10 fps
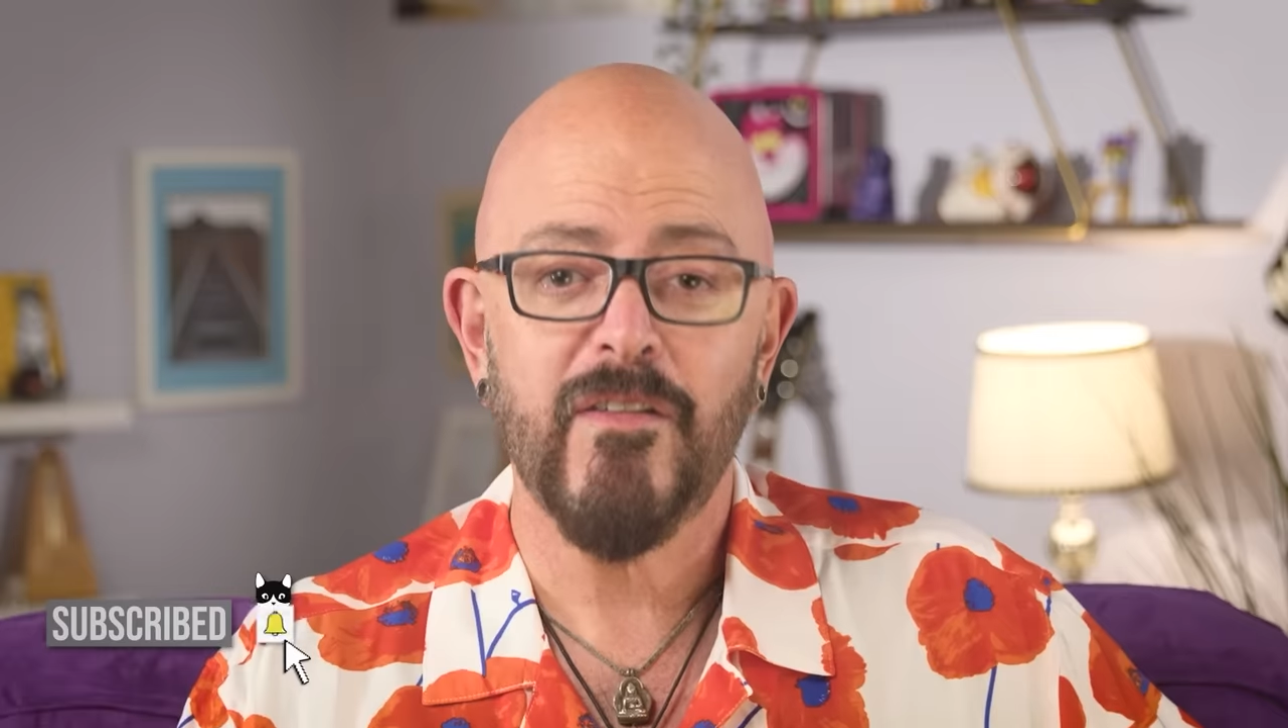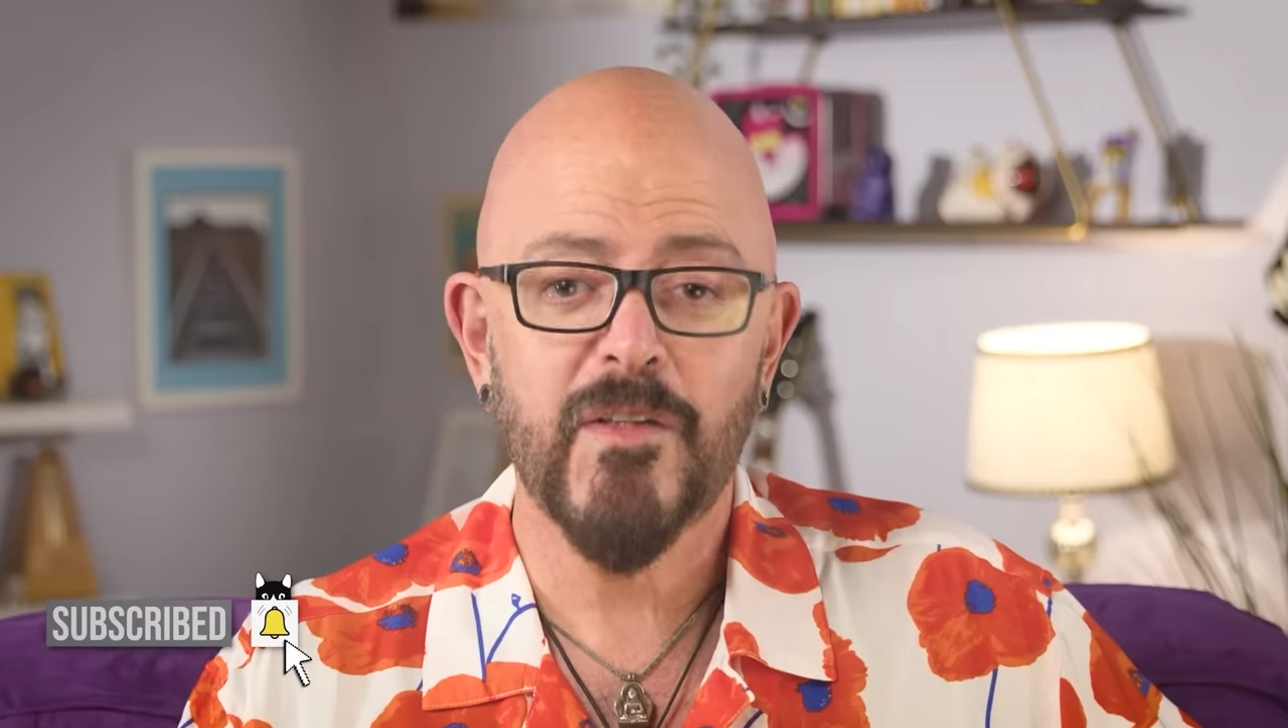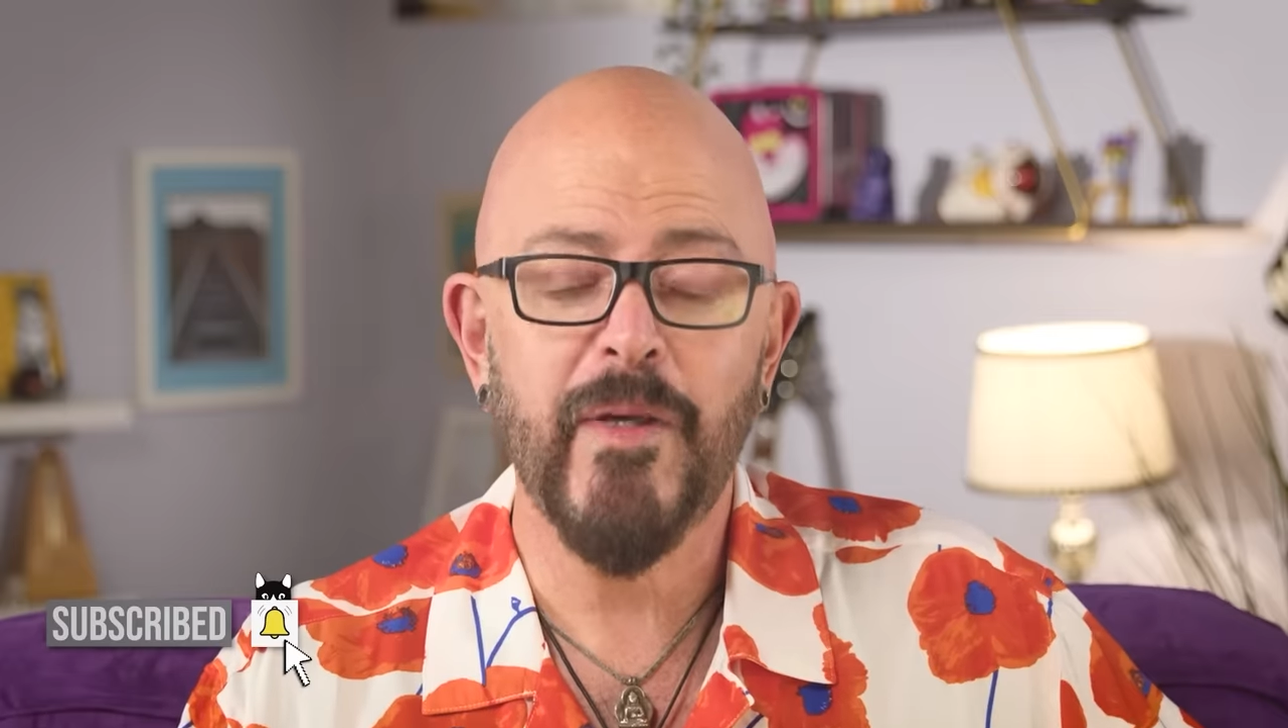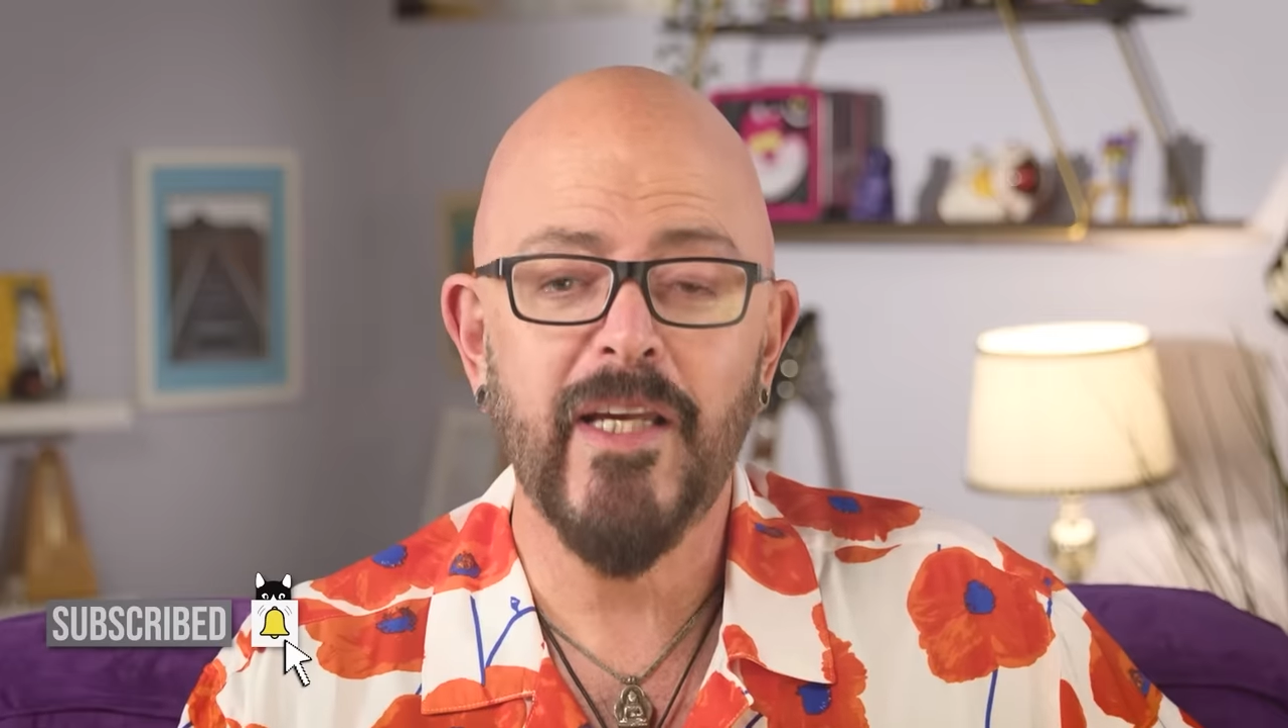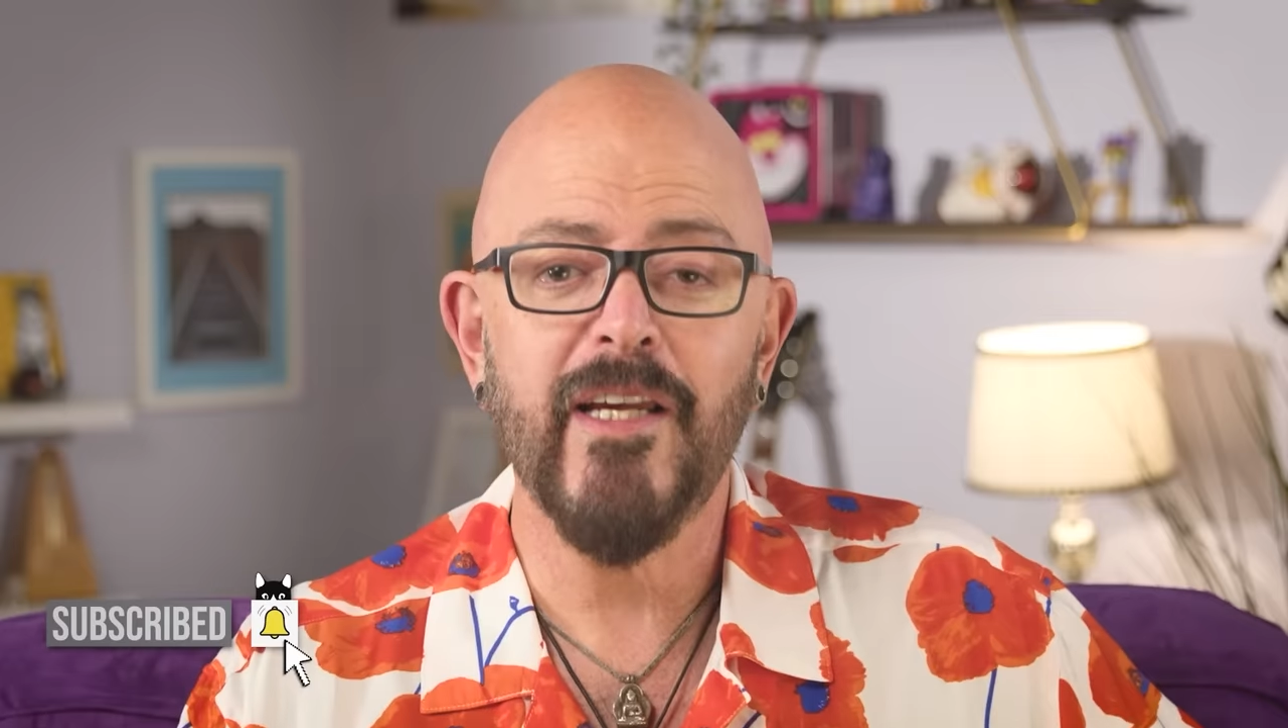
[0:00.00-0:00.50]

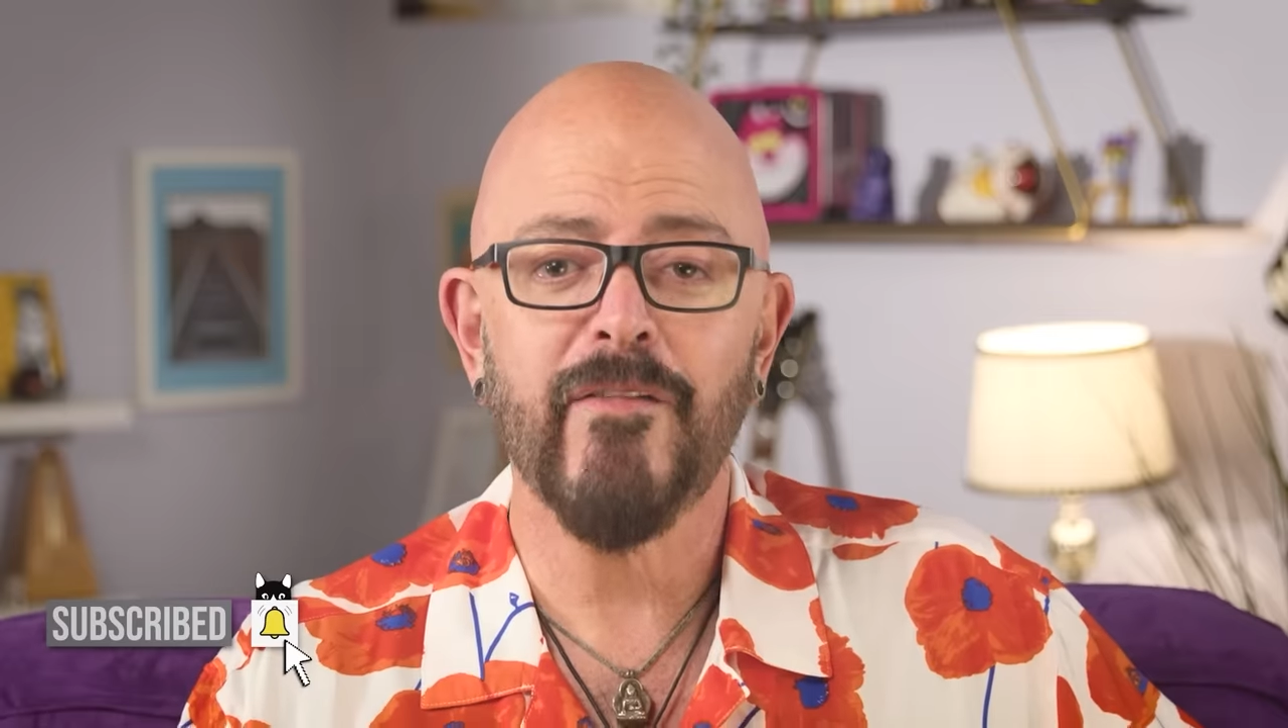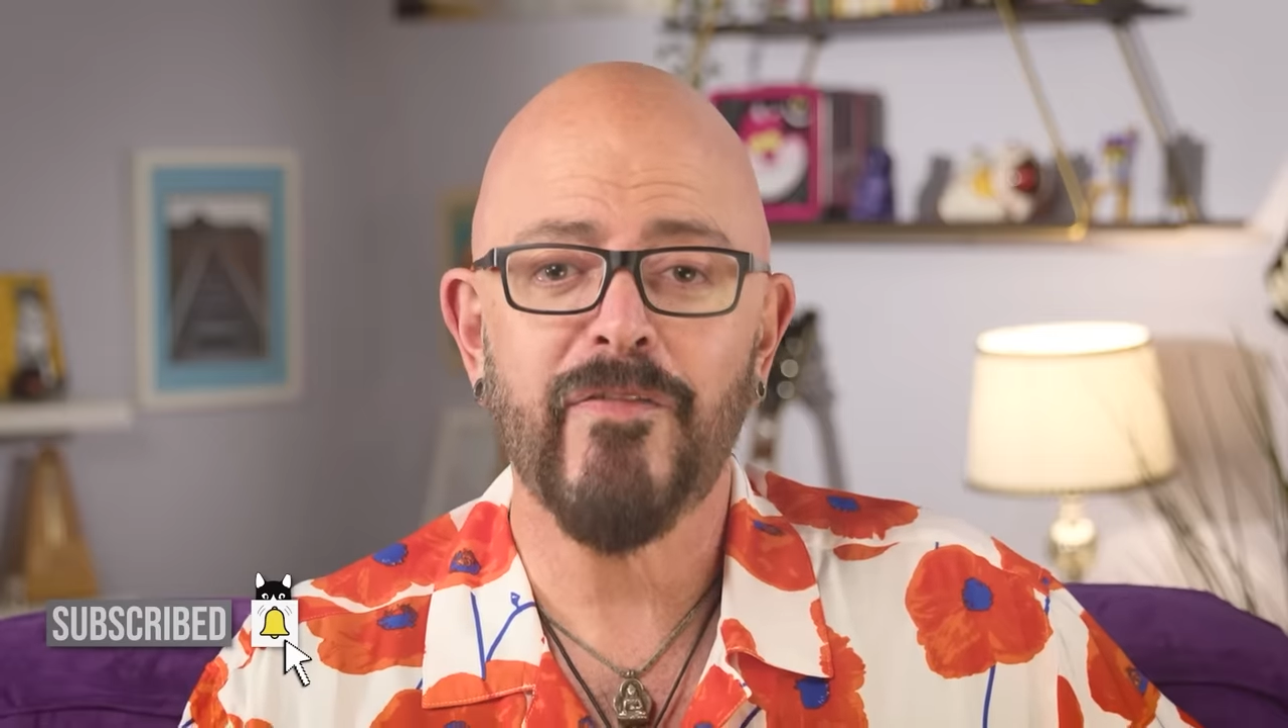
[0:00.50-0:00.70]
Speaking of